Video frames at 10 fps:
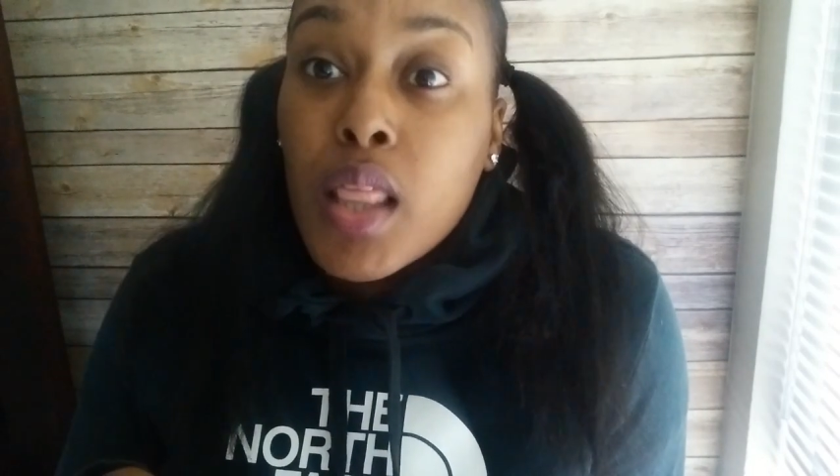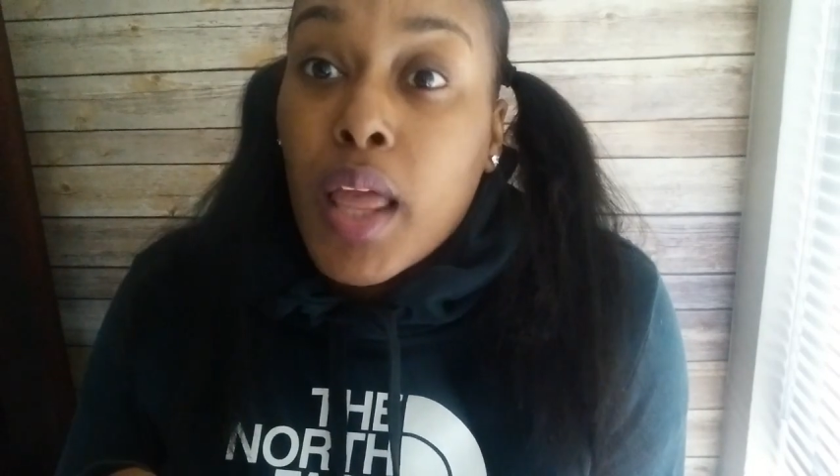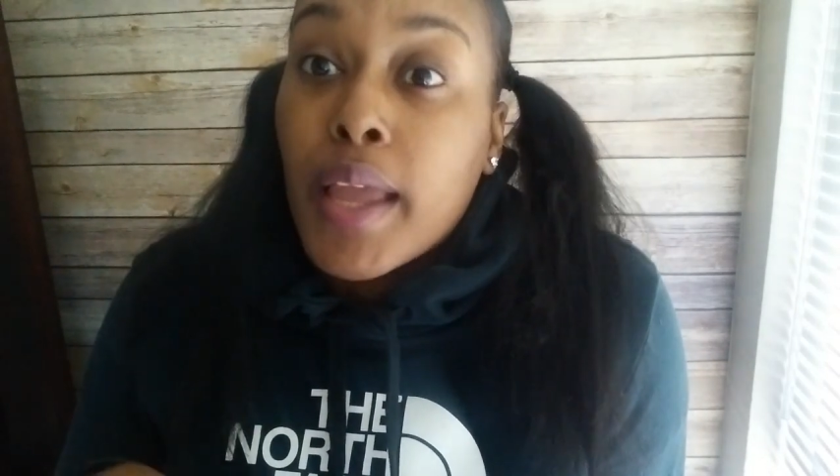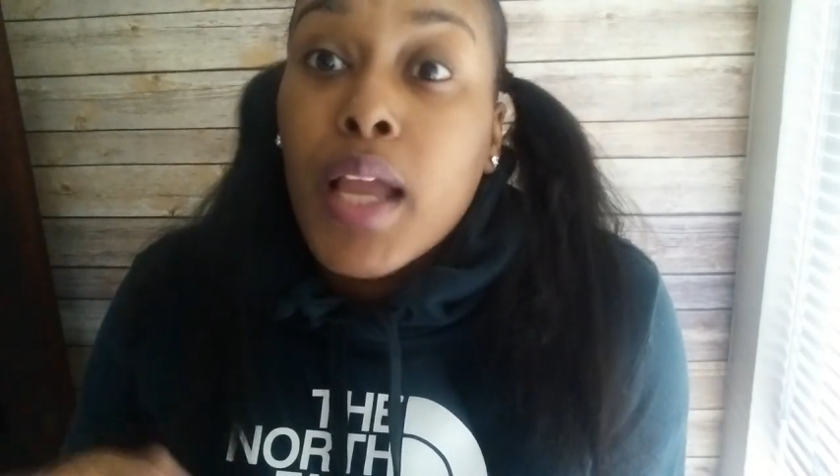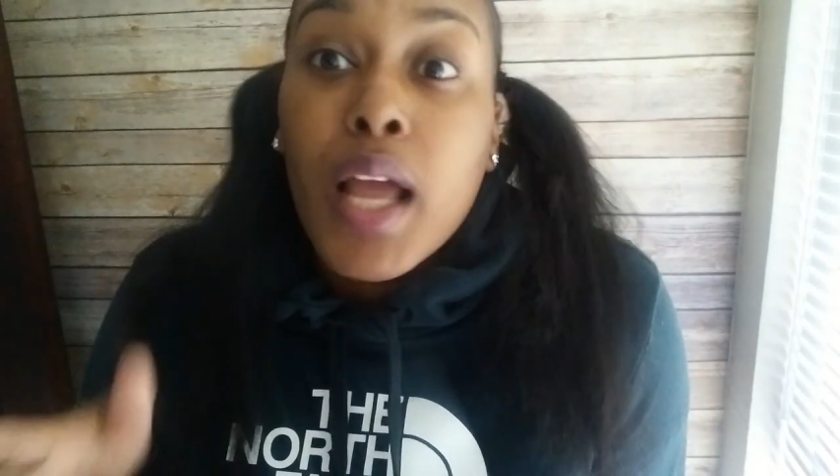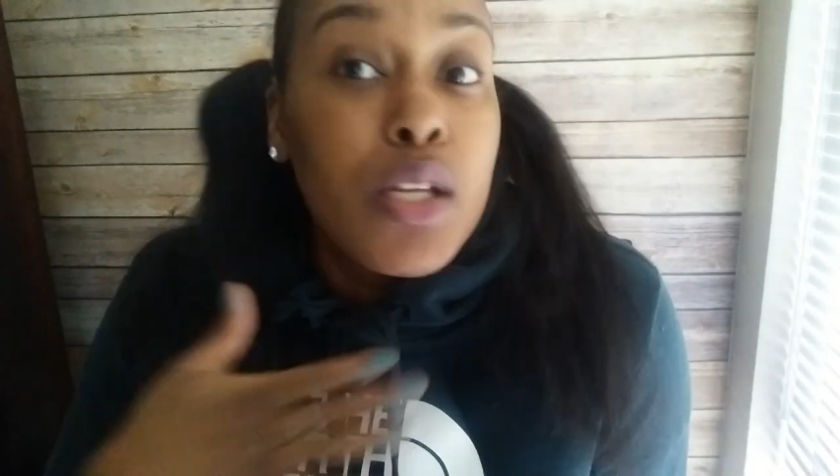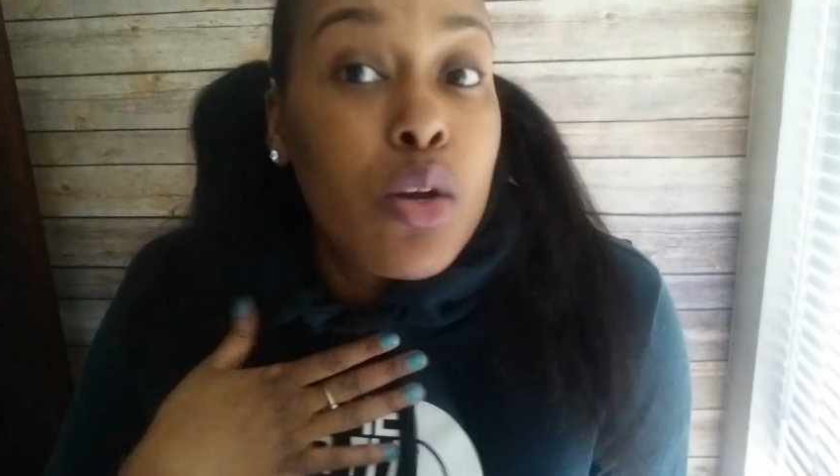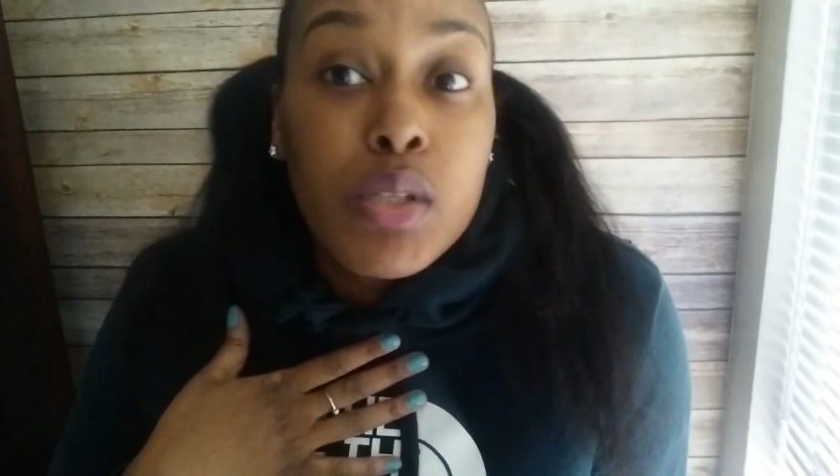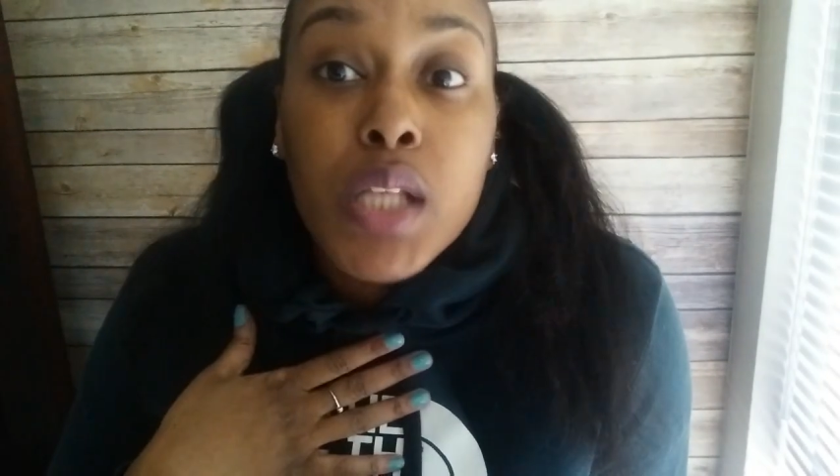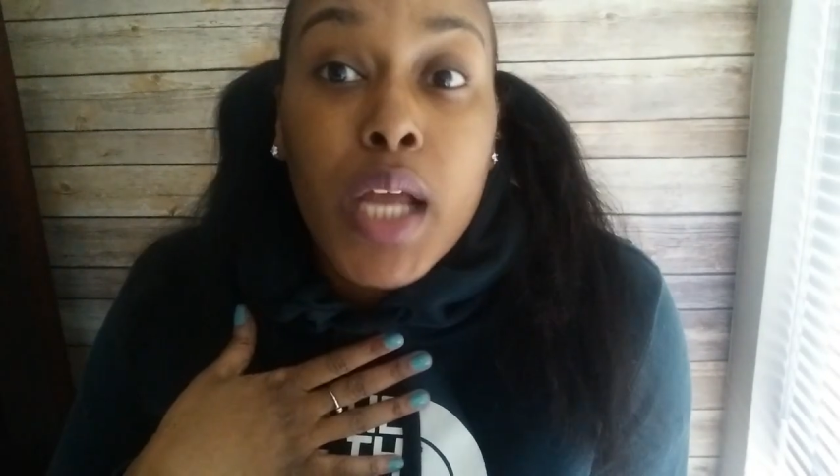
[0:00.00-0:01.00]
Like, I
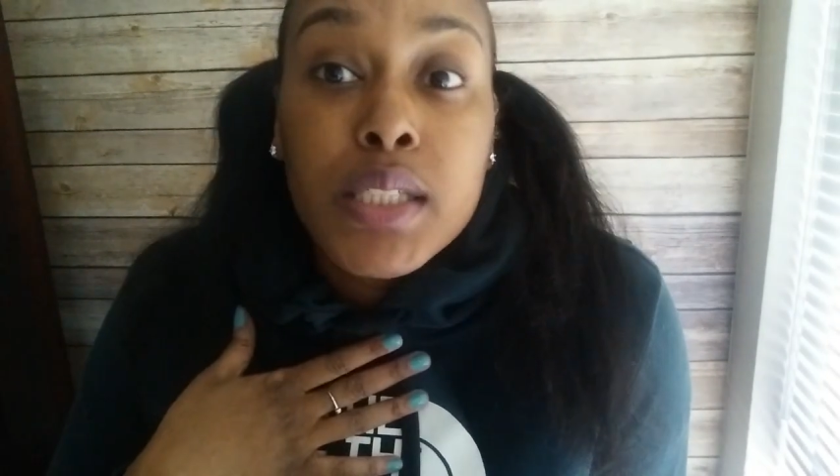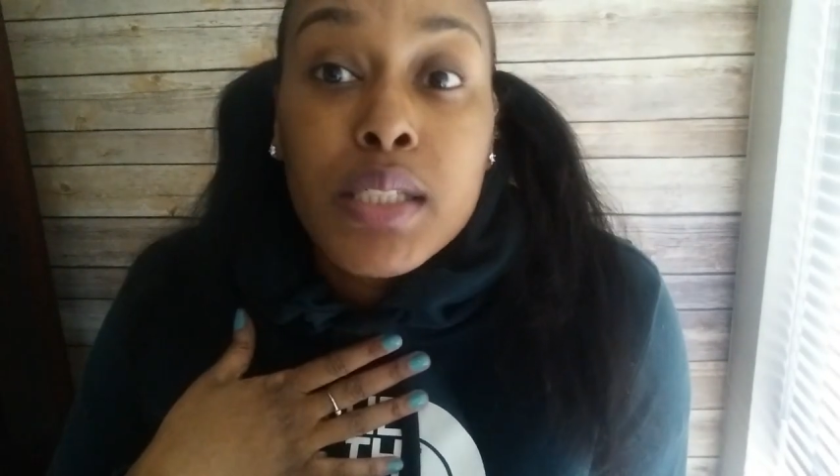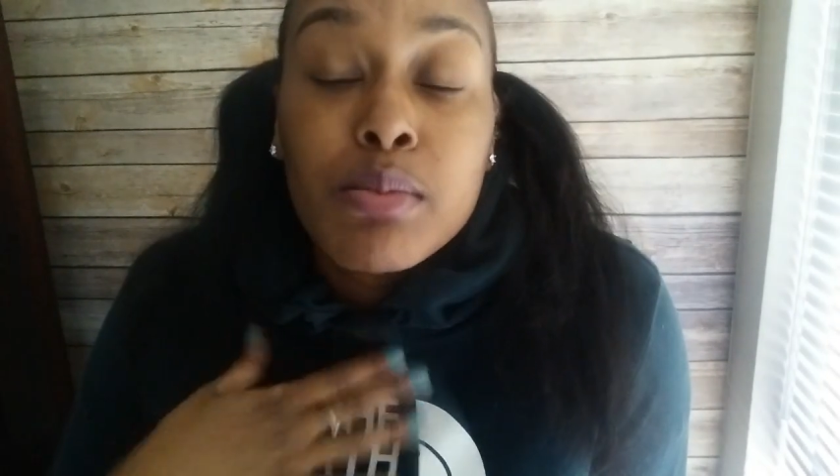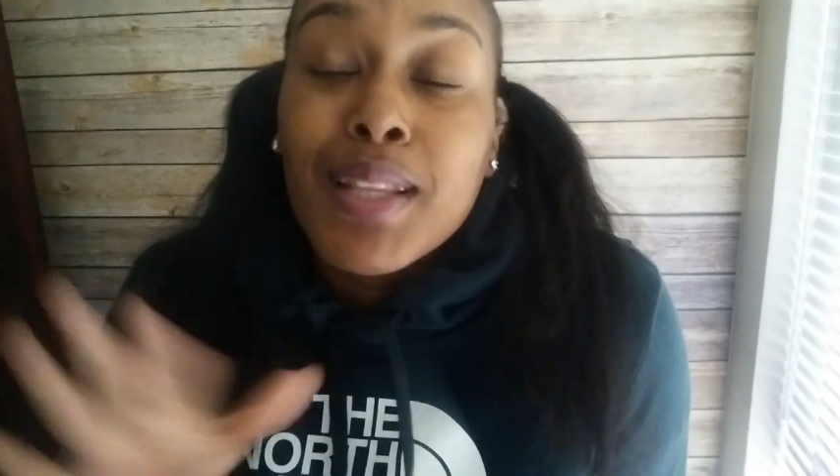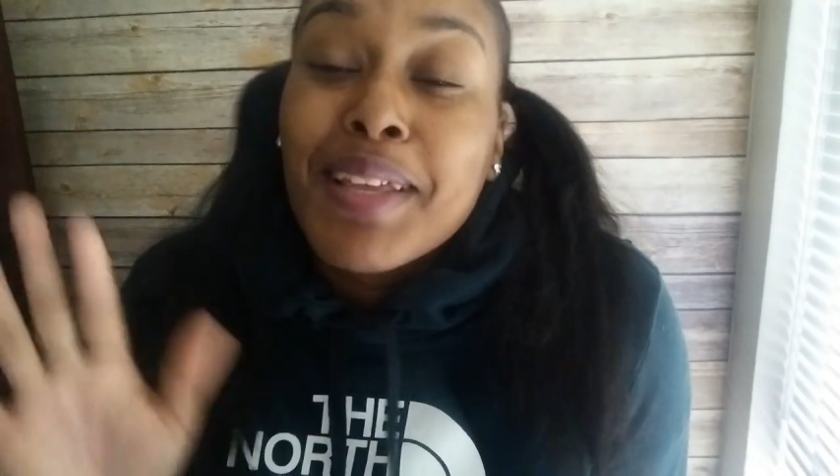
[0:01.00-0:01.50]
know it's not just me.